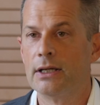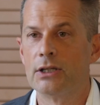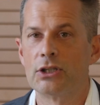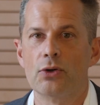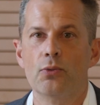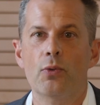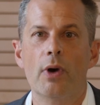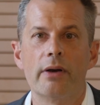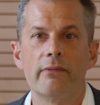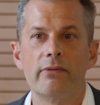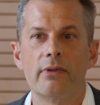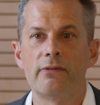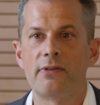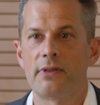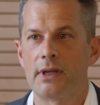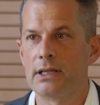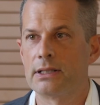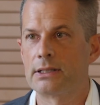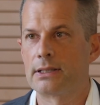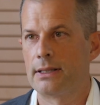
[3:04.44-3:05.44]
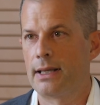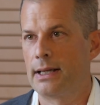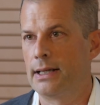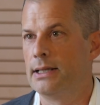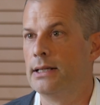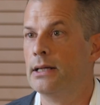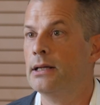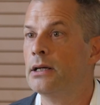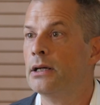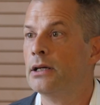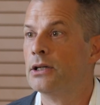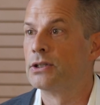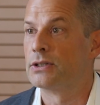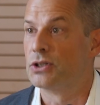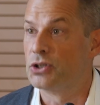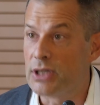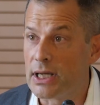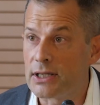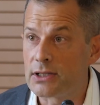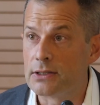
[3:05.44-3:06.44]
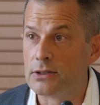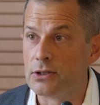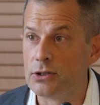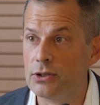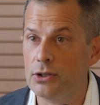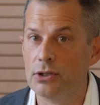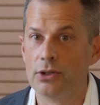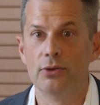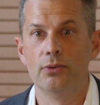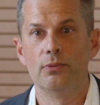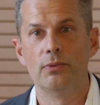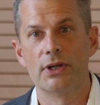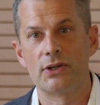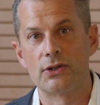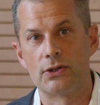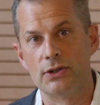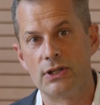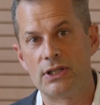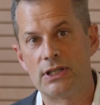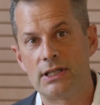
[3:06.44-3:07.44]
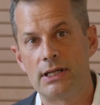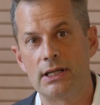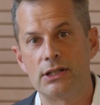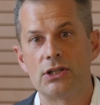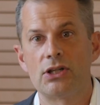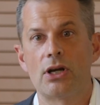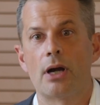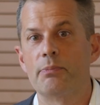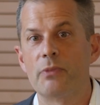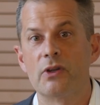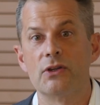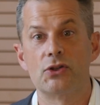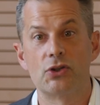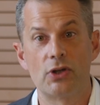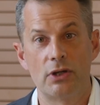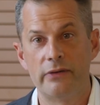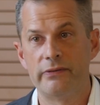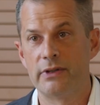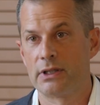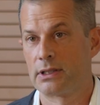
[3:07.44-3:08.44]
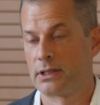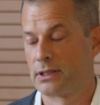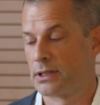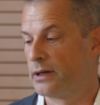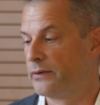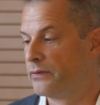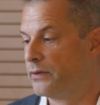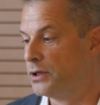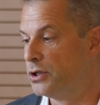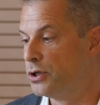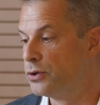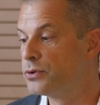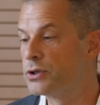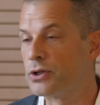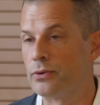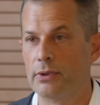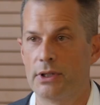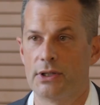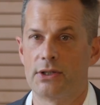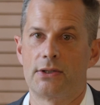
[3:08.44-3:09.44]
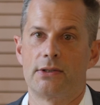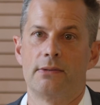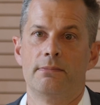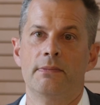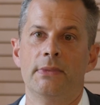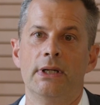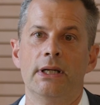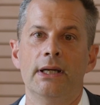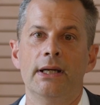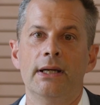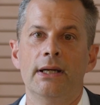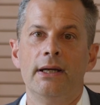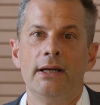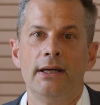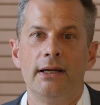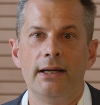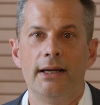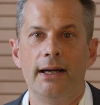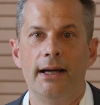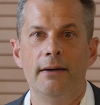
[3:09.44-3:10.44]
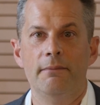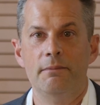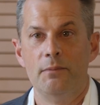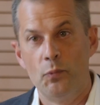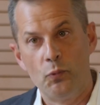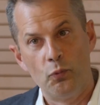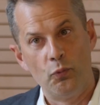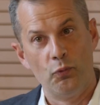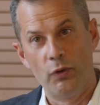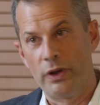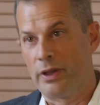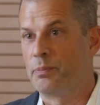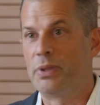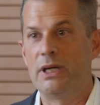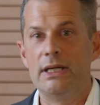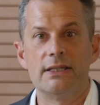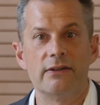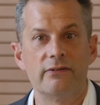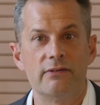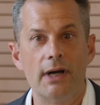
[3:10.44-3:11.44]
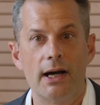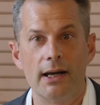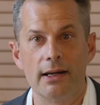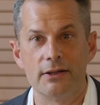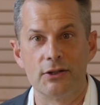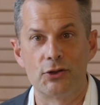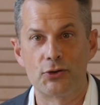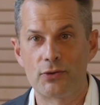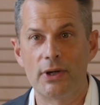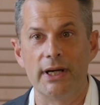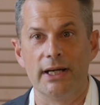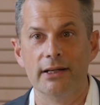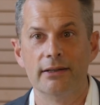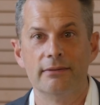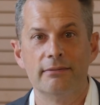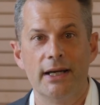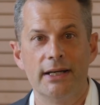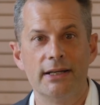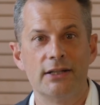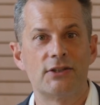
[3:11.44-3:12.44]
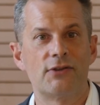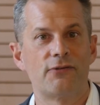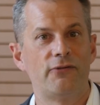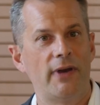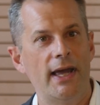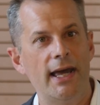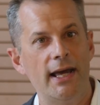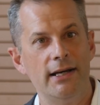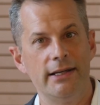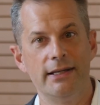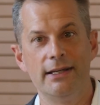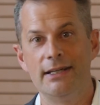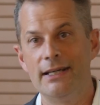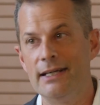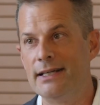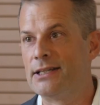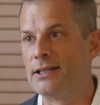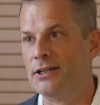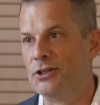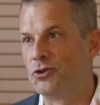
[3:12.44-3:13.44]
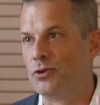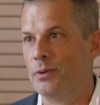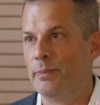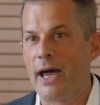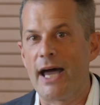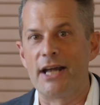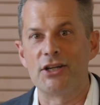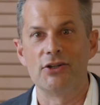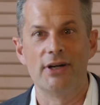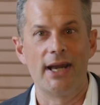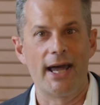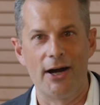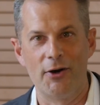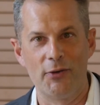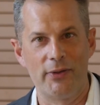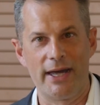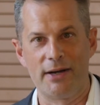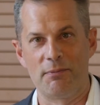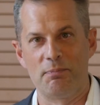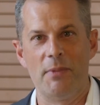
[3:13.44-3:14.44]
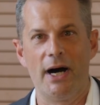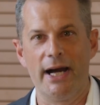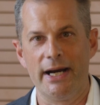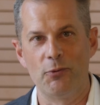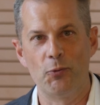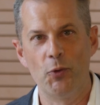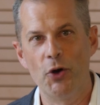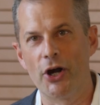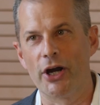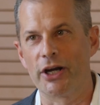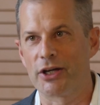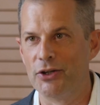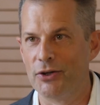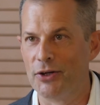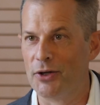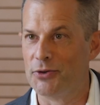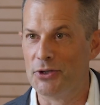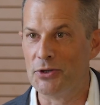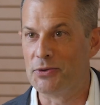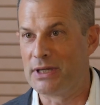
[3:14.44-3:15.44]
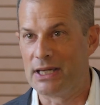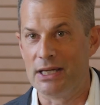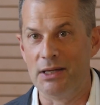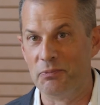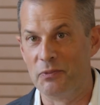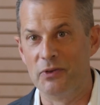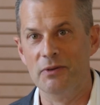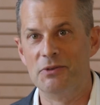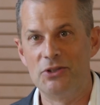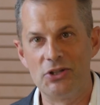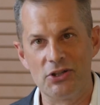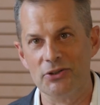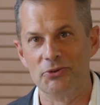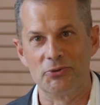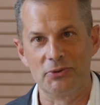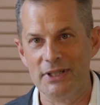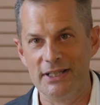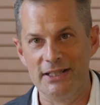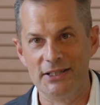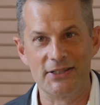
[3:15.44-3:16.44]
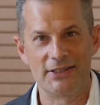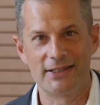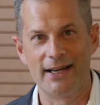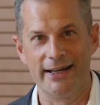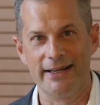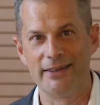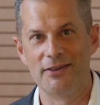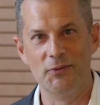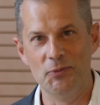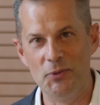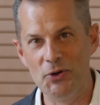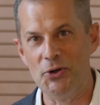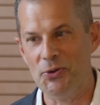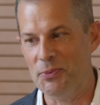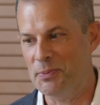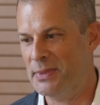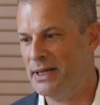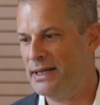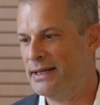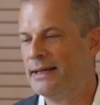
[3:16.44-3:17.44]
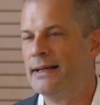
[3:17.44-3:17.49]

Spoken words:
So one of the things they suggested to do was to stitch up the cervix of the uterus with a piece of nylon string. And it's fairly easy to imagine how that might work. You know, you keep the children inside the womb.